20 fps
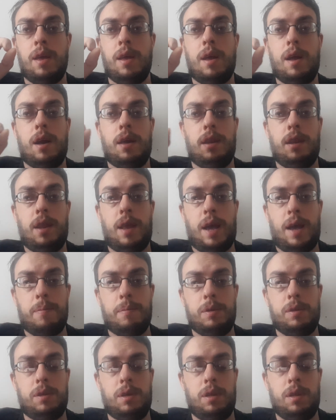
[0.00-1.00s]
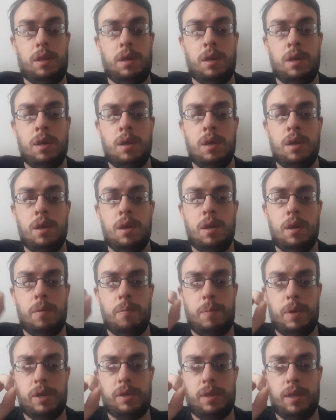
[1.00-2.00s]
and an Amazon
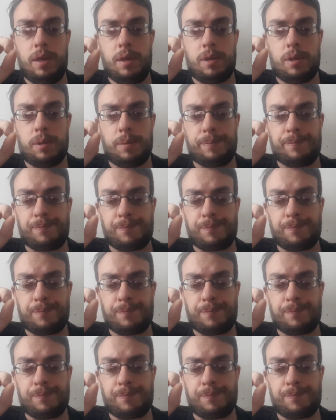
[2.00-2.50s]
business.